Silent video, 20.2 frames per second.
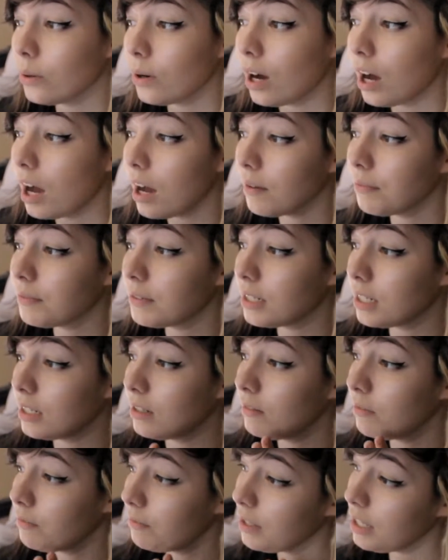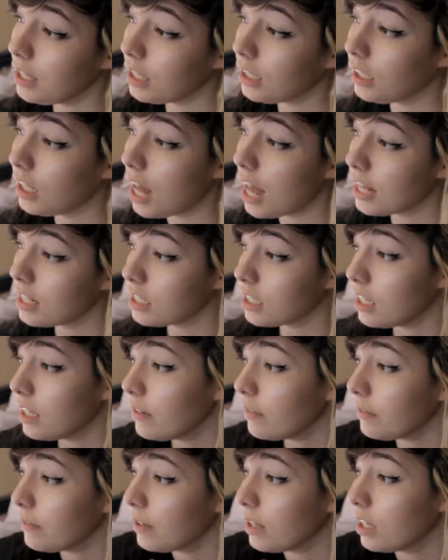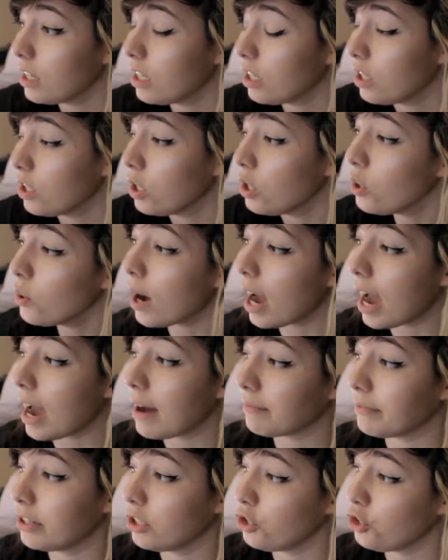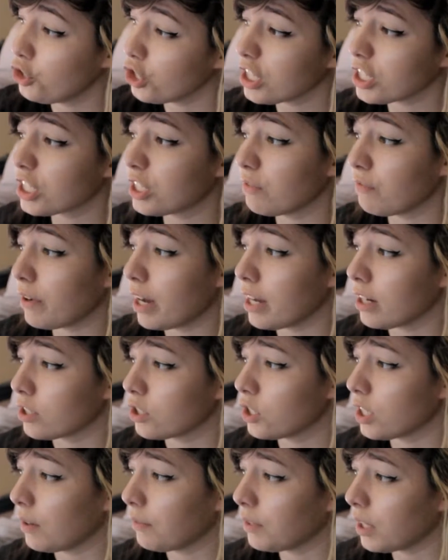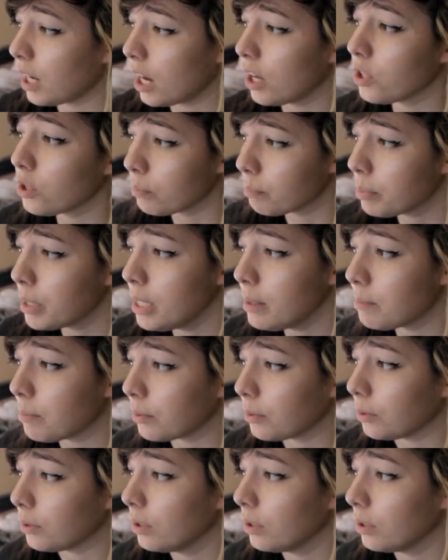often feel as if you have to justify yourself to other people.